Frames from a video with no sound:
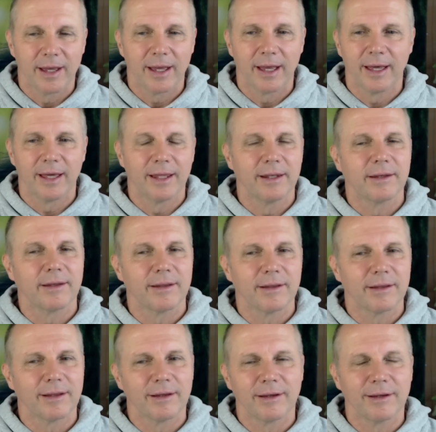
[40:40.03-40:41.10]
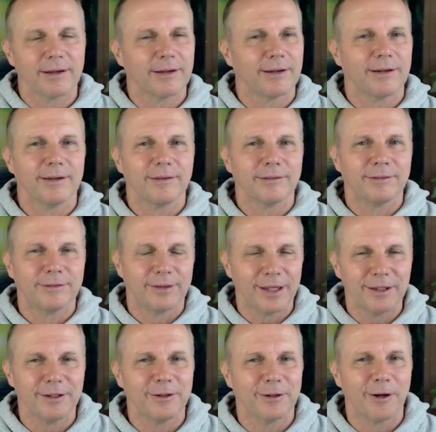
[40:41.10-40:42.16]
And there
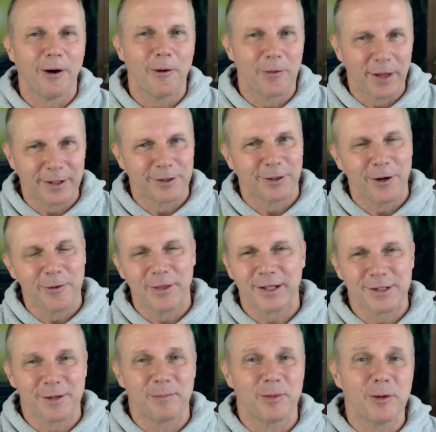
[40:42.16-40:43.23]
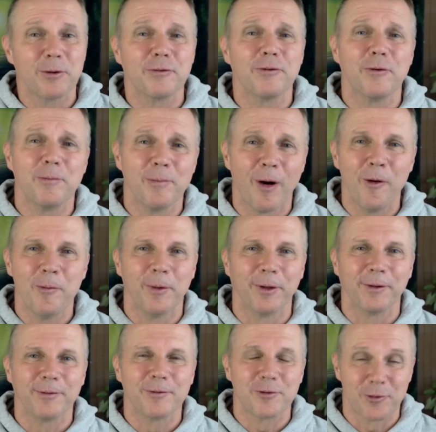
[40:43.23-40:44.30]
you go. That, you know, that's a beautiful moment,
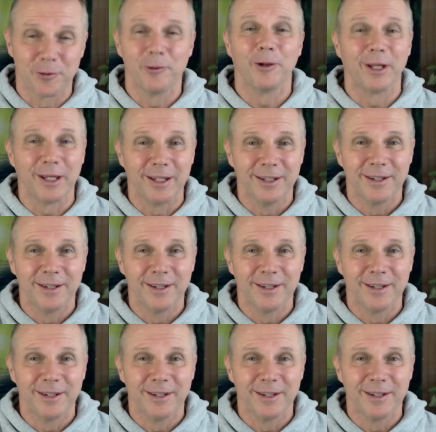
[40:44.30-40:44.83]
truly.